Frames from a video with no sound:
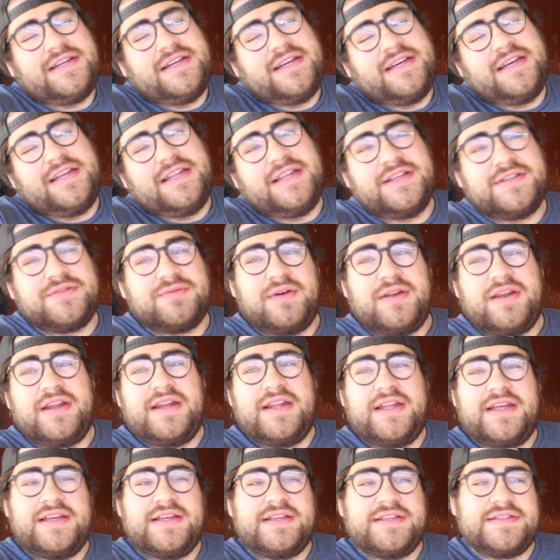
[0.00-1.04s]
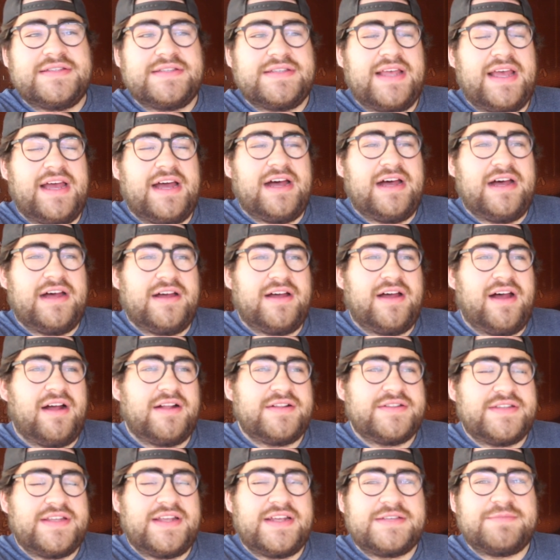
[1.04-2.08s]
it is what it is. On
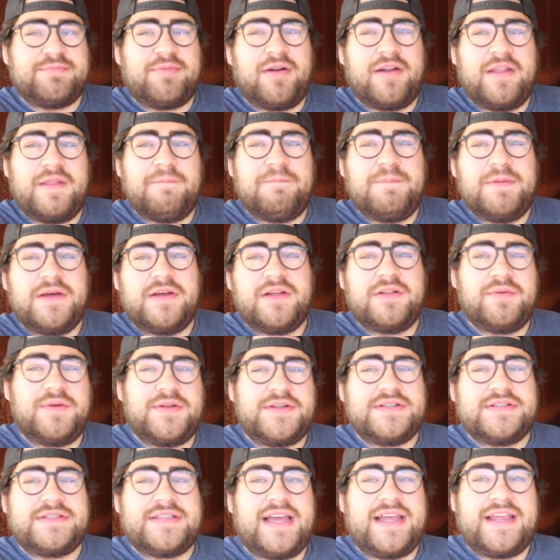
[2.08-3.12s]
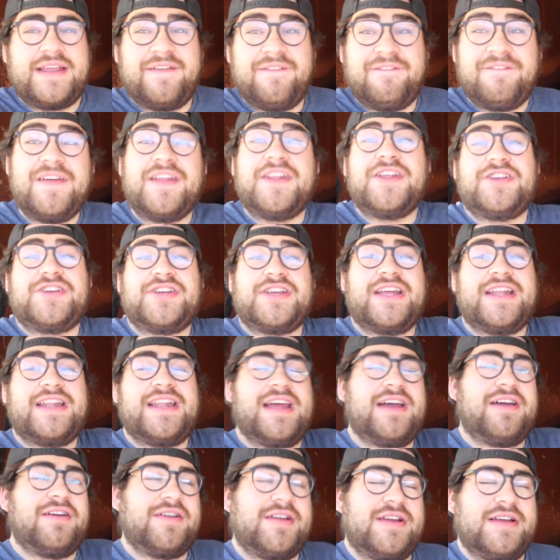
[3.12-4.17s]
to the next part of the build, which is like finishing it
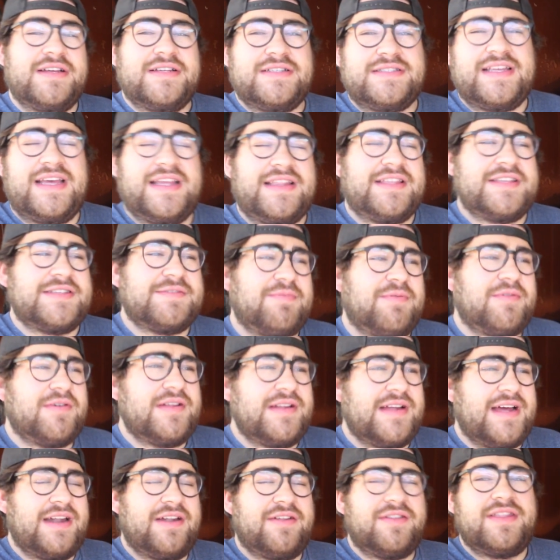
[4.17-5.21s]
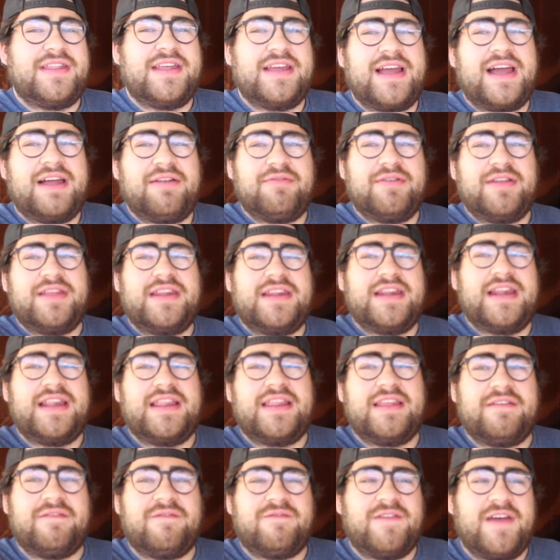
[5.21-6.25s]
now, because at this point I don't think I really need
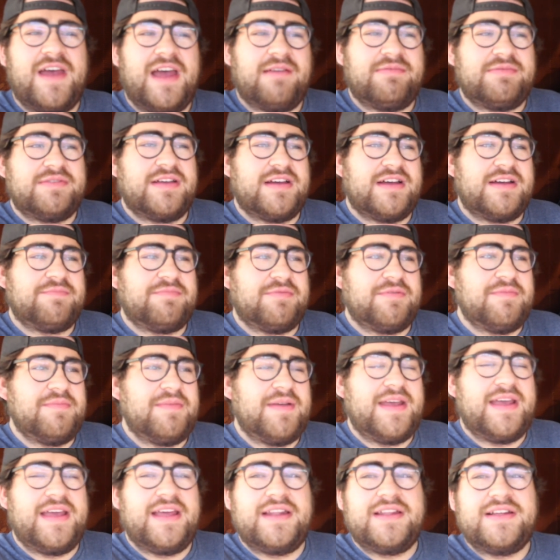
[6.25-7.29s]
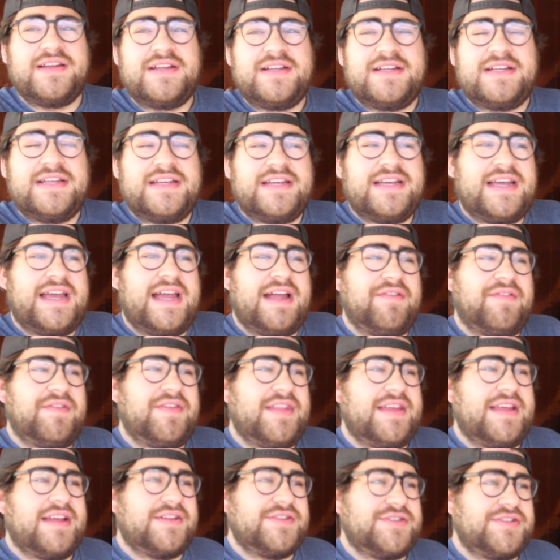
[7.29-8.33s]
anything fabbed up or made.
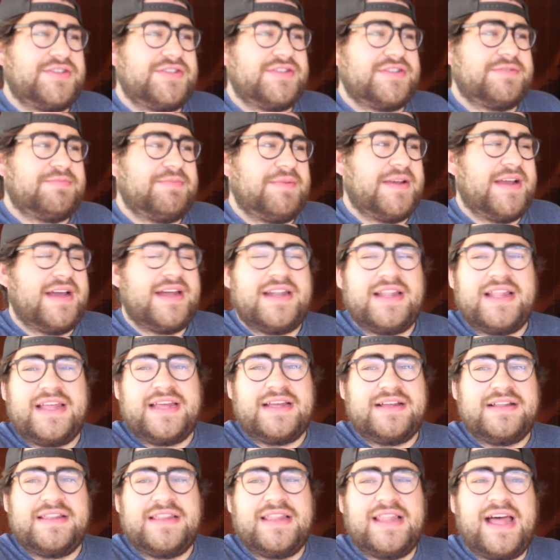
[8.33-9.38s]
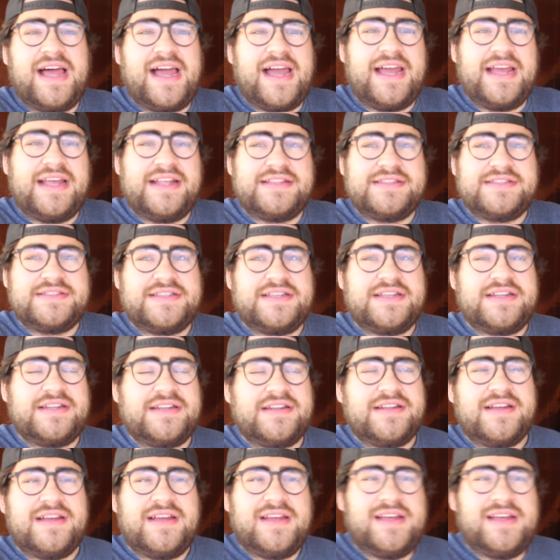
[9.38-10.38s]
Everything else should just be kind of like lines and